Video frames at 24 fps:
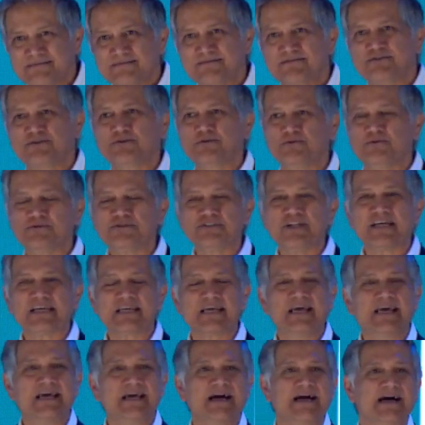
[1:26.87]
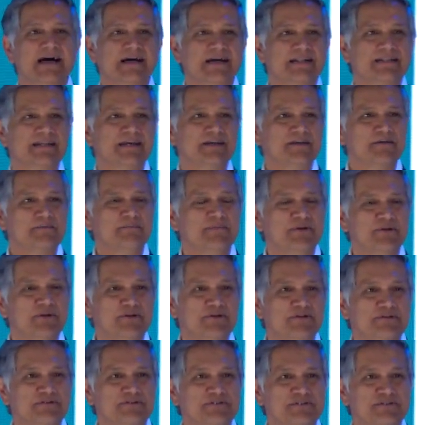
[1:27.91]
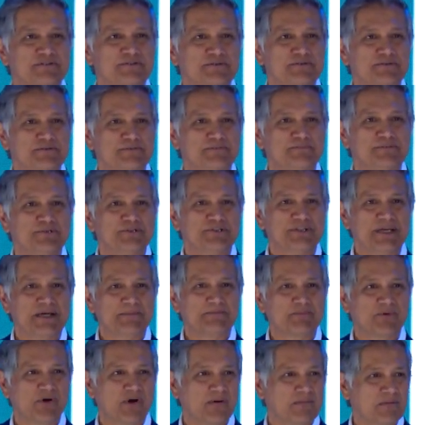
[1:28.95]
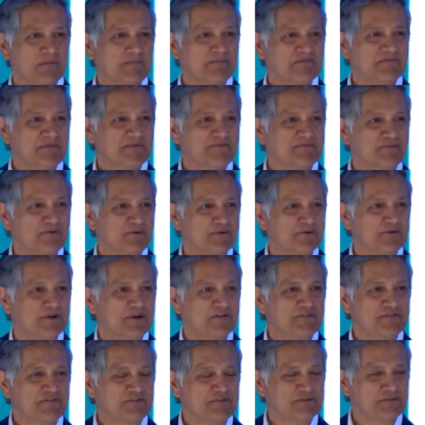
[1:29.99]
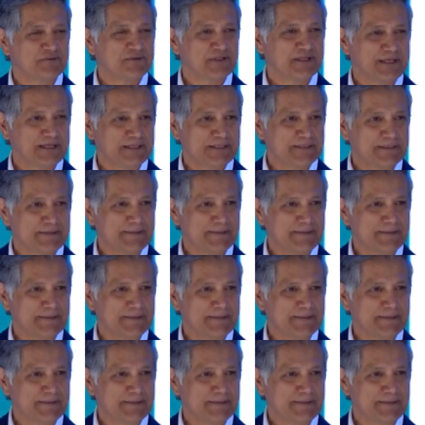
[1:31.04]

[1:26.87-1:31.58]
tools like AI that can be used to predict problems before it's too late.